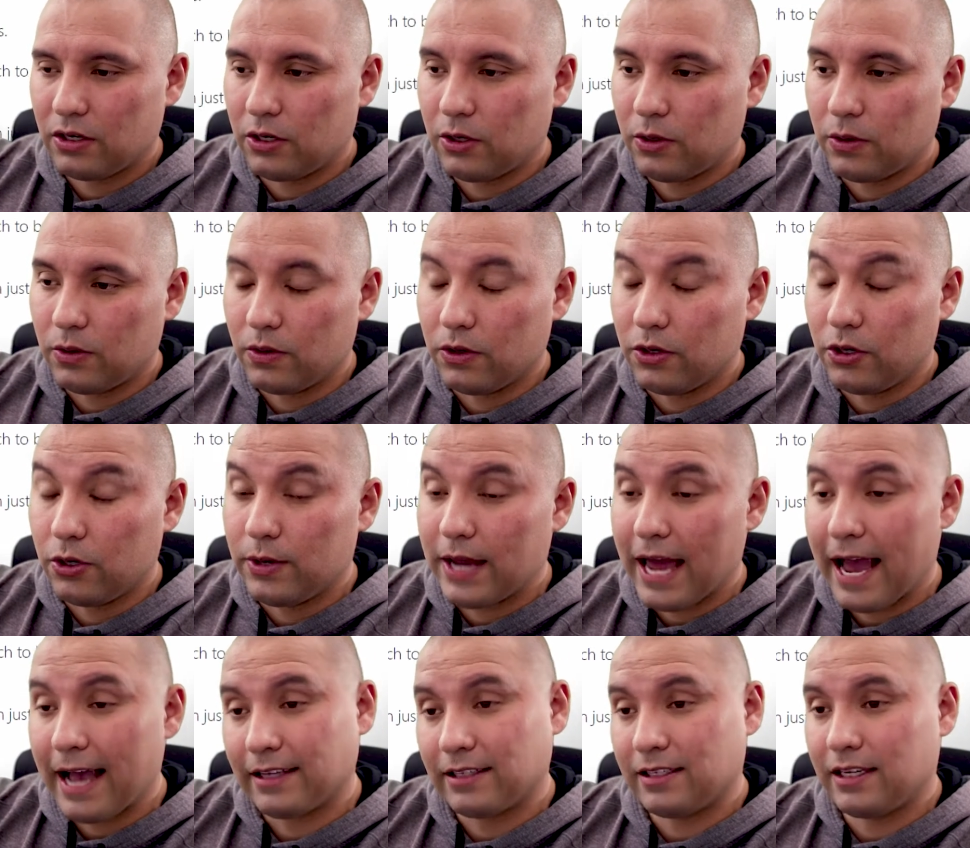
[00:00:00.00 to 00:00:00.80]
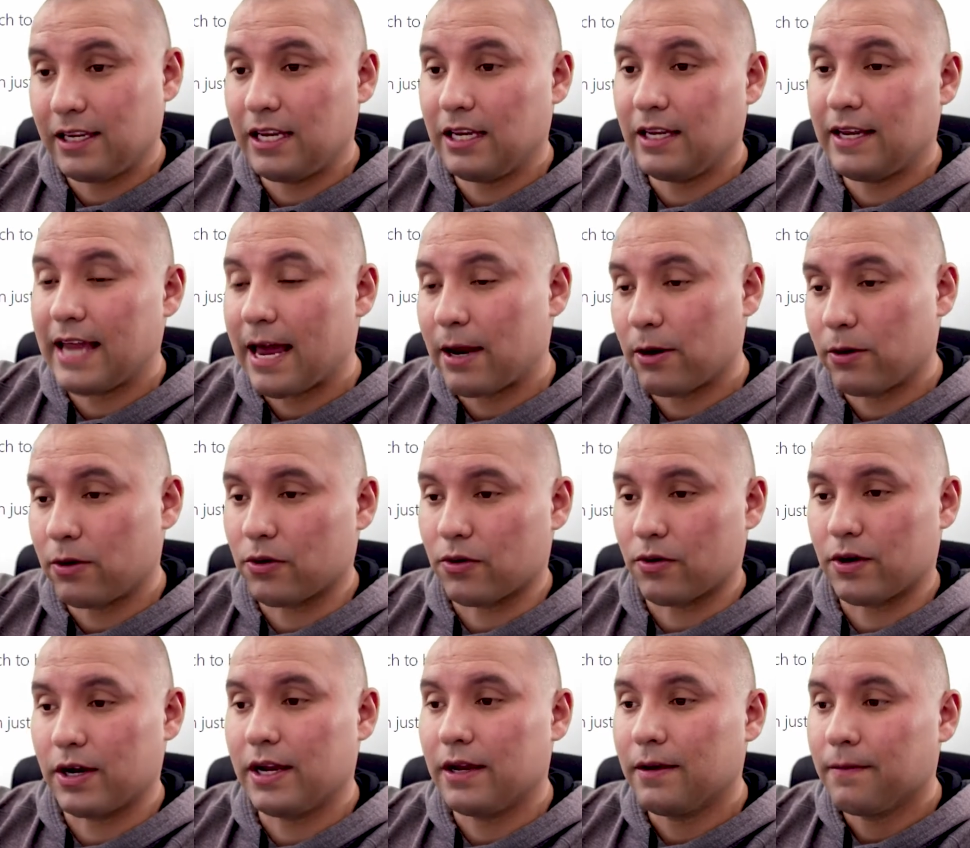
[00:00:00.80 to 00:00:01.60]
Udacity Now
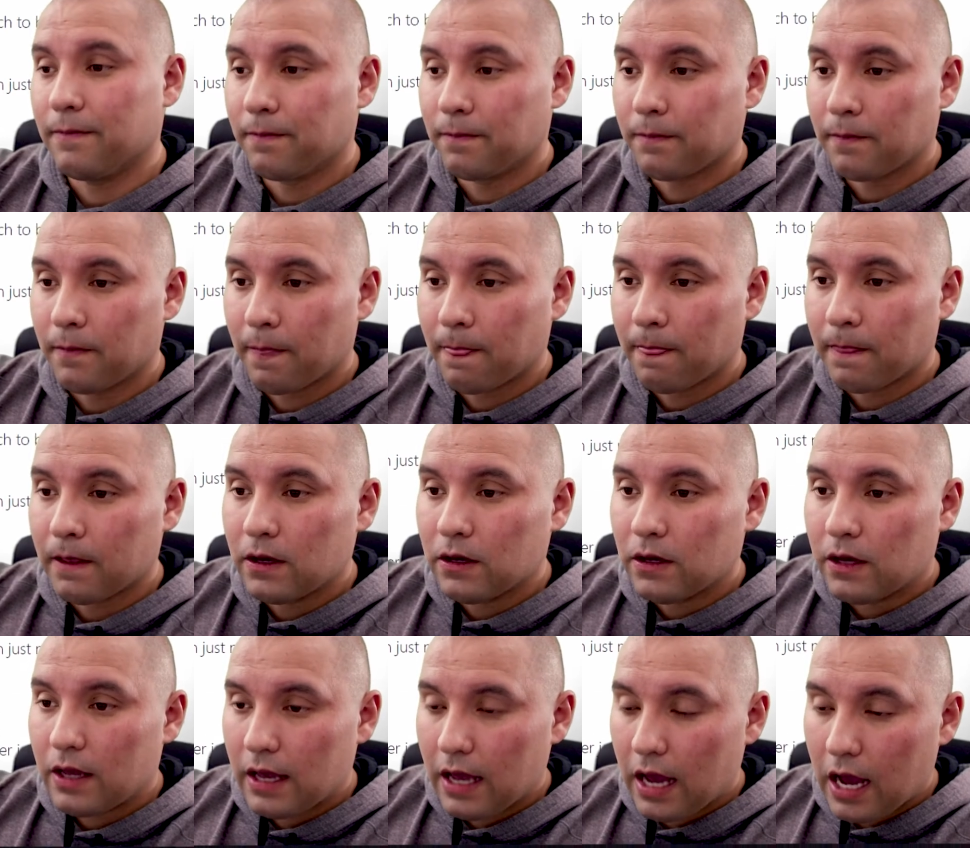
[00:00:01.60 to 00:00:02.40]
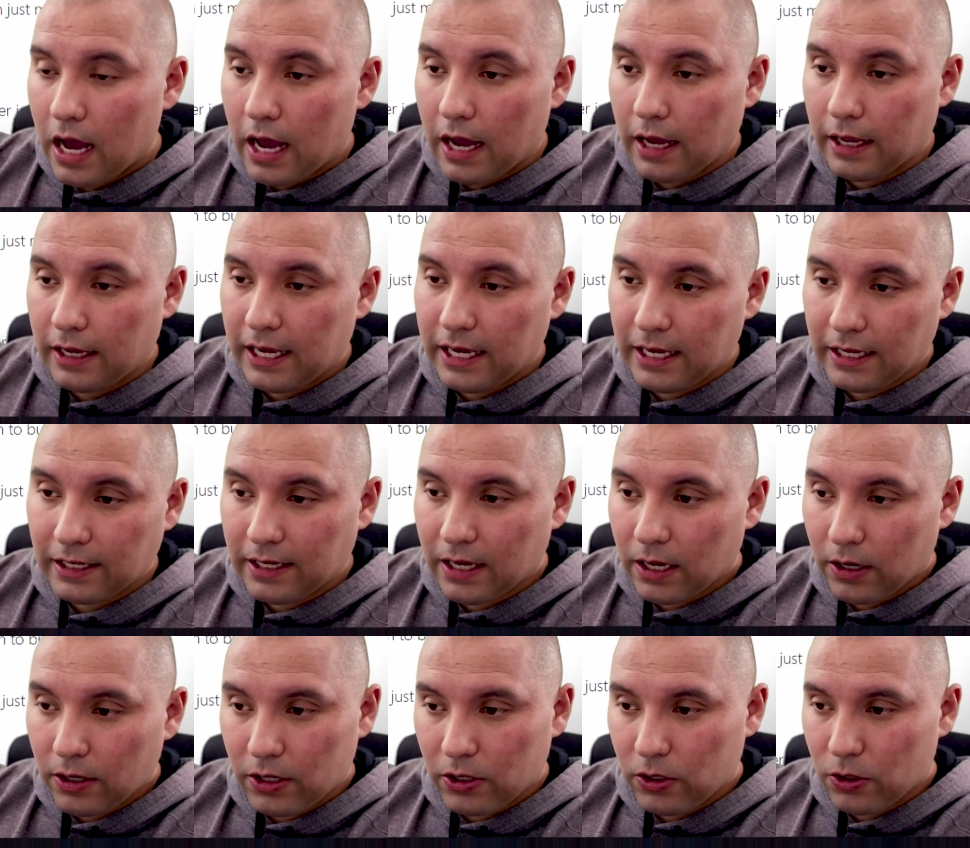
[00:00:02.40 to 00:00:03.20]
degree. He can
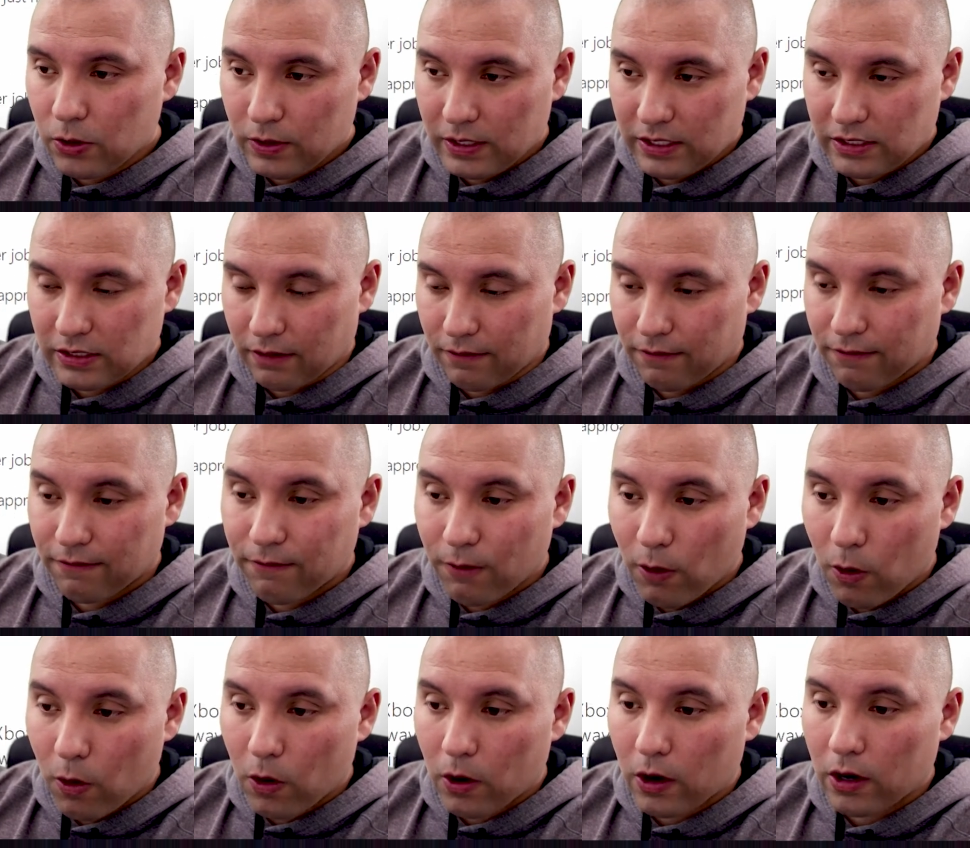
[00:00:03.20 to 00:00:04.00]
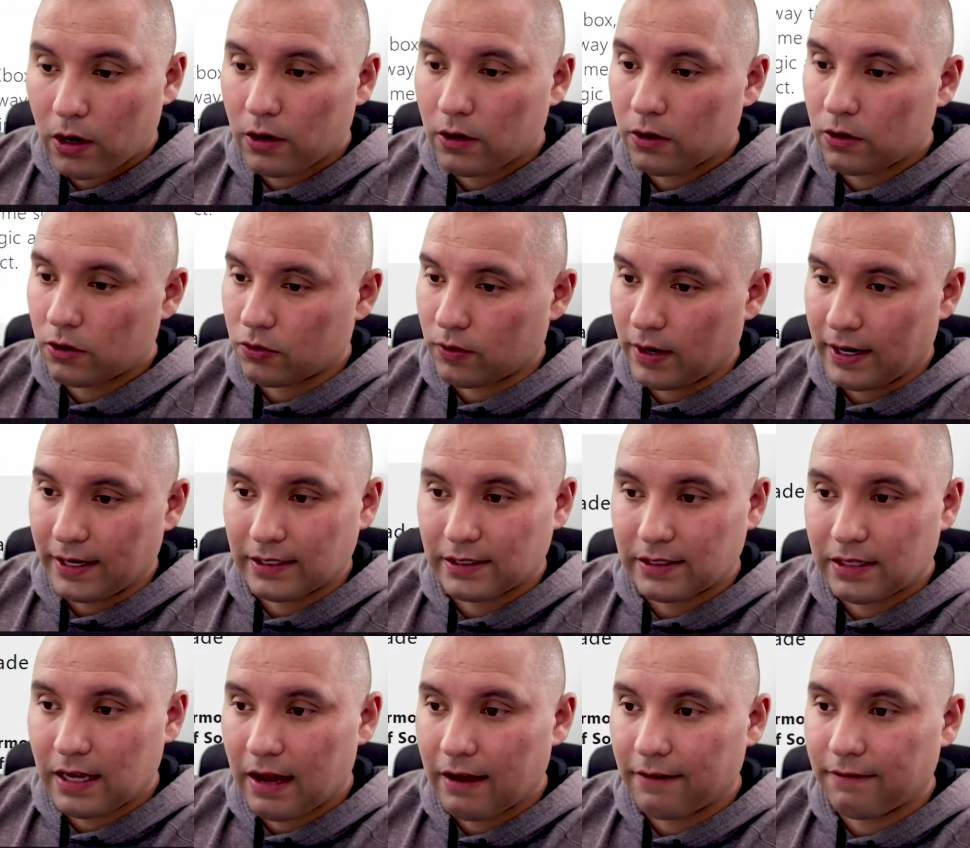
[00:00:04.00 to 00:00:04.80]
tell you who these are for,
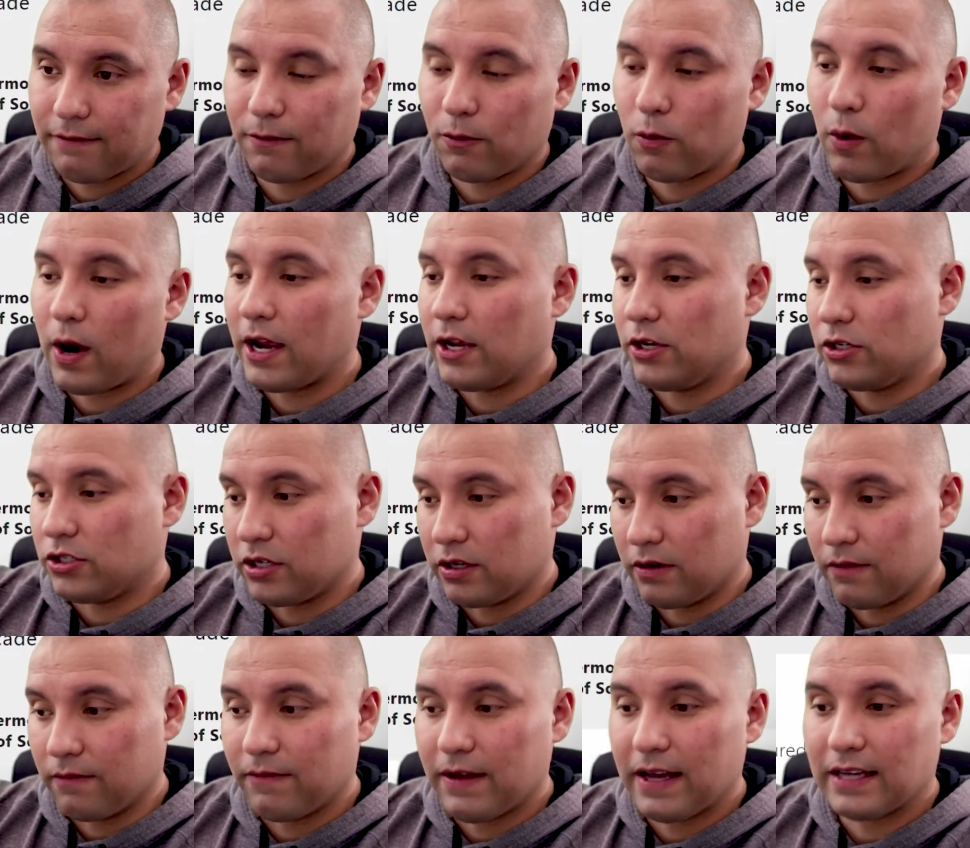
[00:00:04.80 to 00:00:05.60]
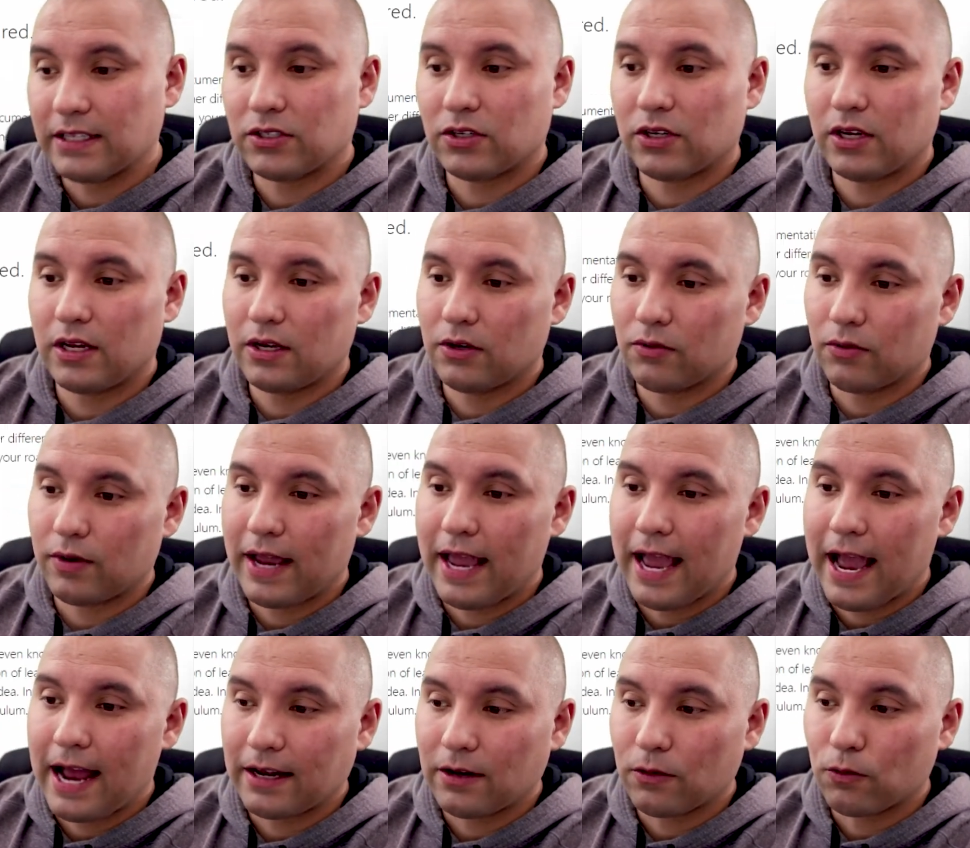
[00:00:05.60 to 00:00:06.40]
great stuff, why you should invest in
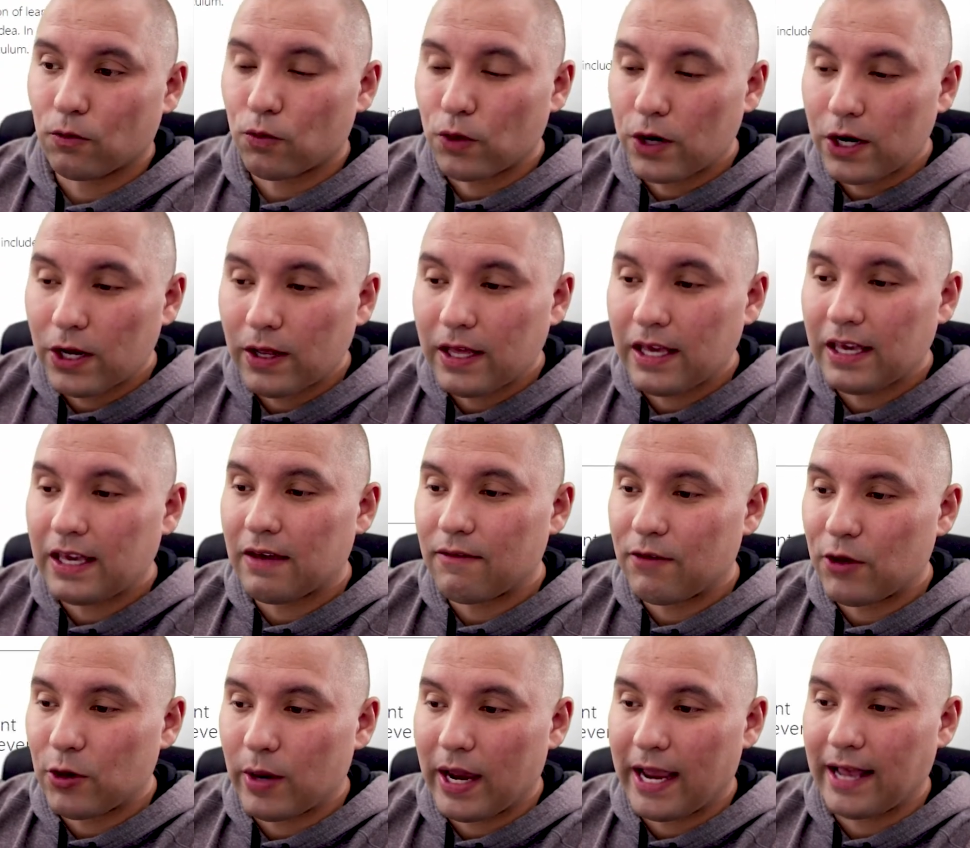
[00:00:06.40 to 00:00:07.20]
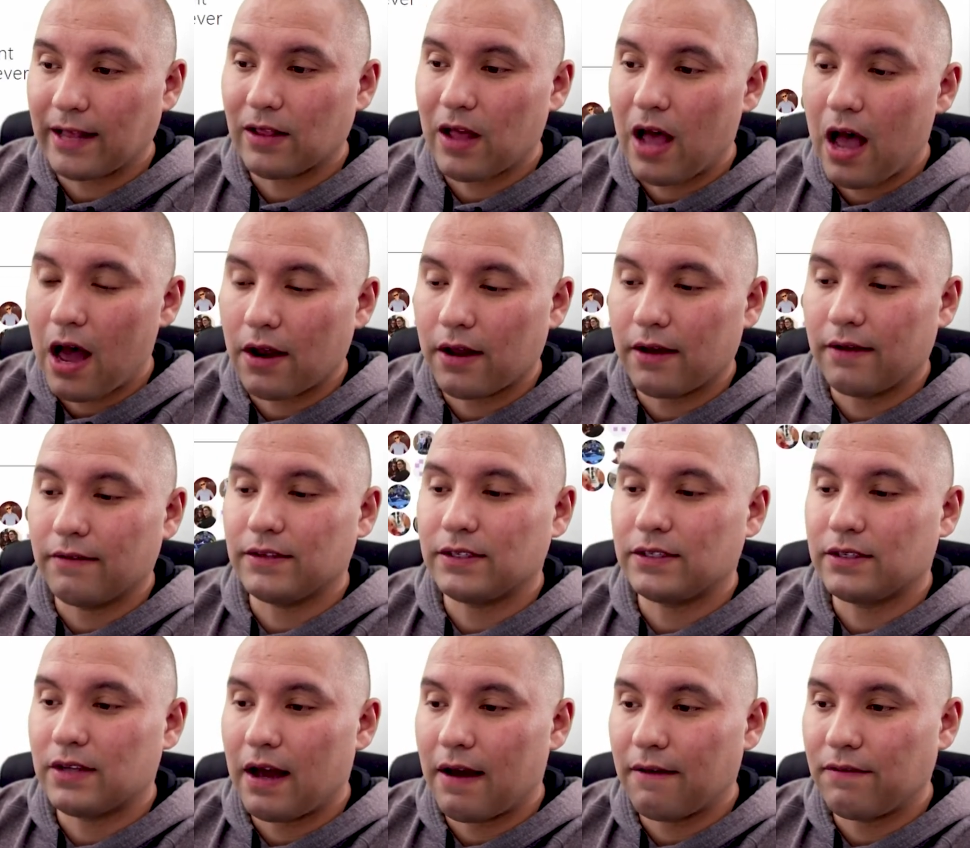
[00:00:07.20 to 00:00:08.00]
React, really give you a lot of
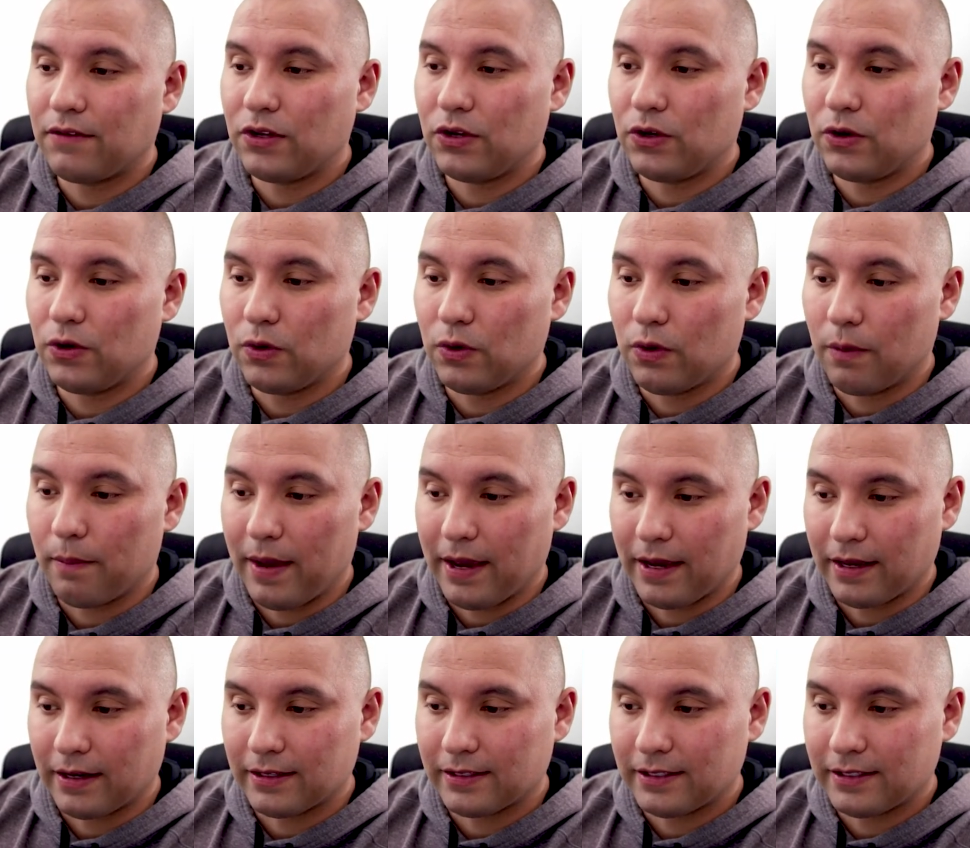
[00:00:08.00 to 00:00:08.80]
stuff to make a